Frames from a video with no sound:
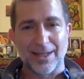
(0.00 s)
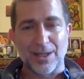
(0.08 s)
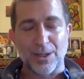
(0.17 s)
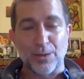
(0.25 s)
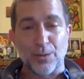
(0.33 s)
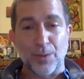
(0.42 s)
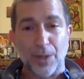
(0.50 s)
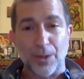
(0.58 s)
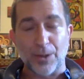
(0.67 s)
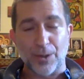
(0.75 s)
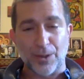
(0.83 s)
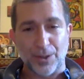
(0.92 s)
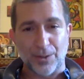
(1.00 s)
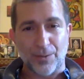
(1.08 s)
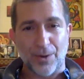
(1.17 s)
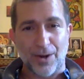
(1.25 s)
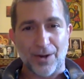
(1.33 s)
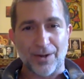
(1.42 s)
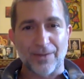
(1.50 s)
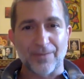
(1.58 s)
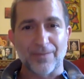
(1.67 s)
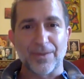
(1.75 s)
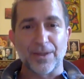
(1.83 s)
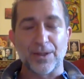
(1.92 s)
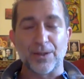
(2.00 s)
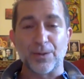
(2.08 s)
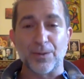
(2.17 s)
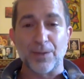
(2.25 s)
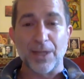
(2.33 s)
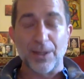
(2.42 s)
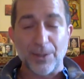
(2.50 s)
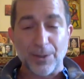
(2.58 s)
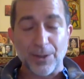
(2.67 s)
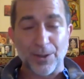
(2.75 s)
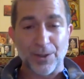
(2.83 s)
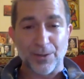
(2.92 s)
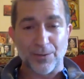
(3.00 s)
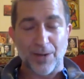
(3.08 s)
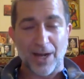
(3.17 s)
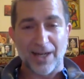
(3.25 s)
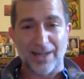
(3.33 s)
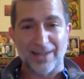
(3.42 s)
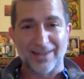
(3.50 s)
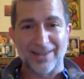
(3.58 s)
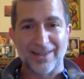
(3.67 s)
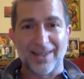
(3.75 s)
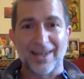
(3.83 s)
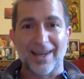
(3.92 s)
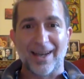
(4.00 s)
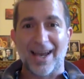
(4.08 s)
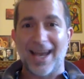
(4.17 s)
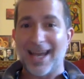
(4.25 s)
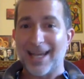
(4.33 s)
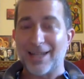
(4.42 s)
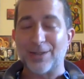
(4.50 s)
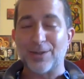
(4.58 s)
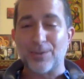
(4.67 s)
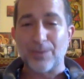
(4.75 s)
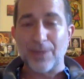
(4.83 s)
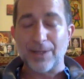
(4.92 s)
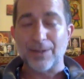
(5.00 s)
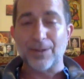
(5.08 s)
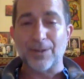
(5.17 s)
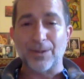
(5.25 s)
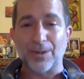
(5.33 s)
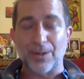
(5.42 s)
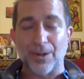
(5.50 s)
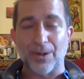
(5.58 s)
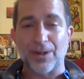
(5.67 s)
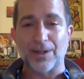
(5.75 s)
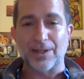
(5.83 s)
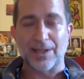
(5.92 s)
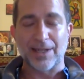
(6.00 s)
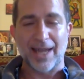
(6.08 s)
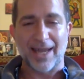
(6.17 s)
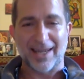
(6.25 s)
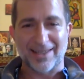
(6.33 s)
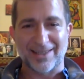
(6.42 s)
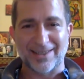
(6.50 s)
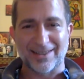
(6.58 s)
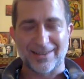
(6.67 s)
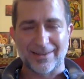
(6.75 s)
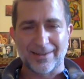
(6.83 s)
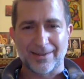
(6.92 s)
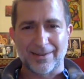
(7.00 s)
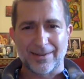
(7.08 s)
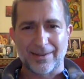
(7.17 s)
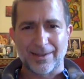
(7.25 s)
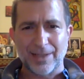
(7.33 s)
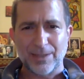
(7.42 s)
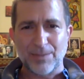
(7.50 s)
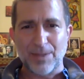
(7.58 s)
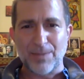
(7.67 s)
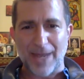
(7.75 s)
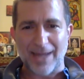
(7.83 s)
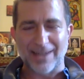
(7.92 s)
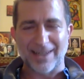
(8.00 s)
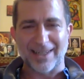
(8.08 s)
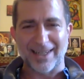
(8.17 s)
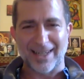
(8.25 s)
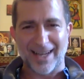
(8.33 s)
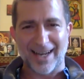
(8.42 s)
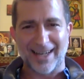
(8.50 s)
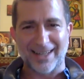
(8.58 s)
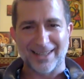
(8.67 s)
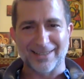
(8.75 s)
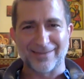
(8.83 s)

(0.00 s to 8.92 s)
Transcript: You will learn to walk. You will learn to run. And you will learn to dance. Just be patient and kind.